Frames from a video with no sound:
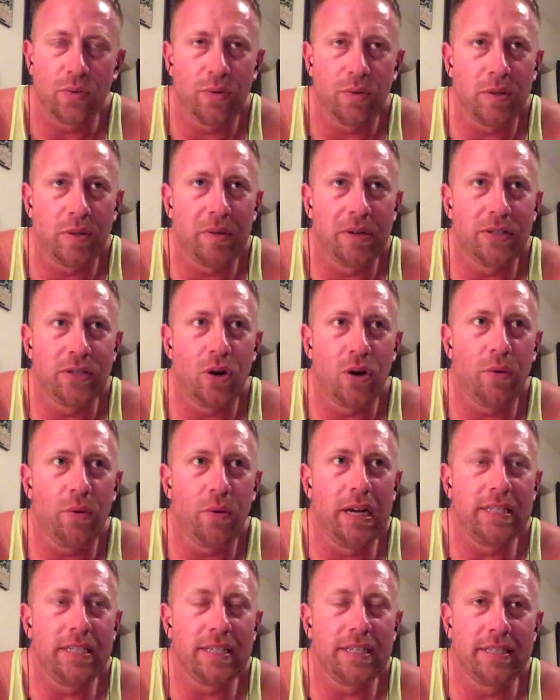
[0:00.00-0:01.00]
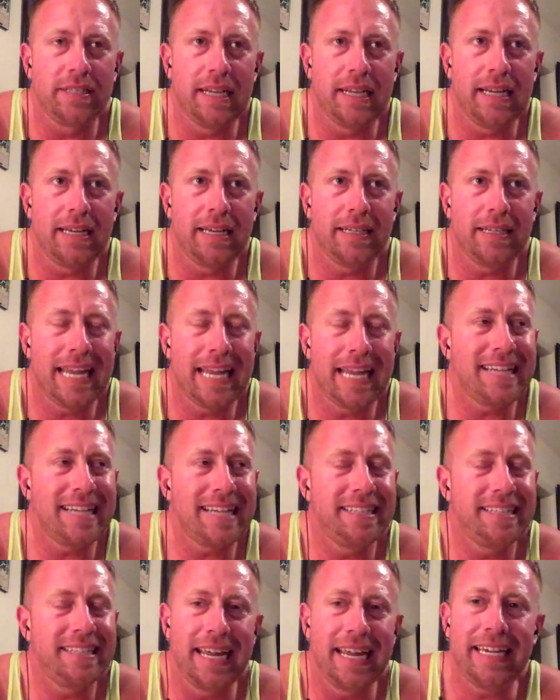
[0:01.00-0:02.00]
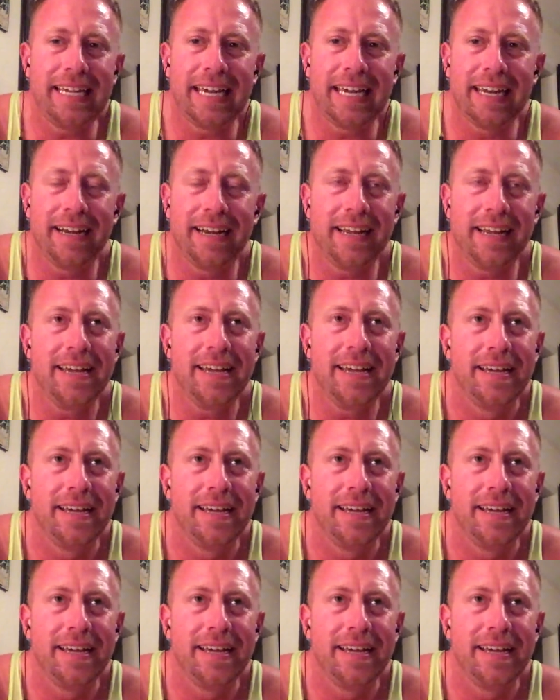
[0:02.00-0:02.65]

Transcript: with me as always is Nasty Nate Kennedy.